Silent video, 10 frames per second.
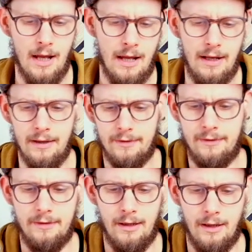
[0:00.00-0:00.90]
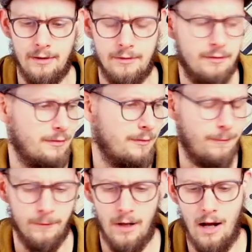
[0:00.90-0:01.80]
is that
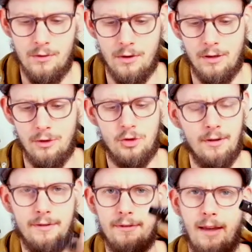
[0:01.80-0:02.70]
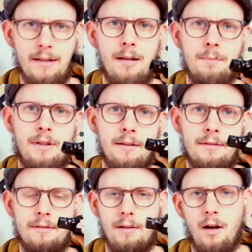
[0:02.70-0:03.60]
for now you can just set up
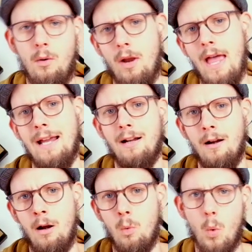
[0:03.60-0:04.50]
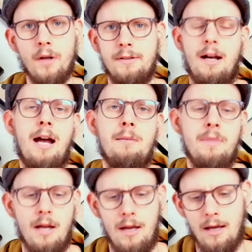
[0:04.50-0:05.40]
this whole angle one
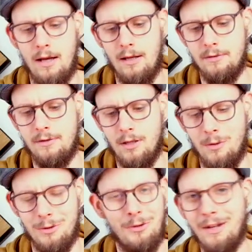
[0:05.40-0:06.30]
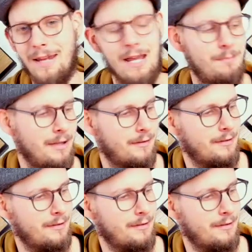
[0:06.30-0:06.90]
time and you can keep it.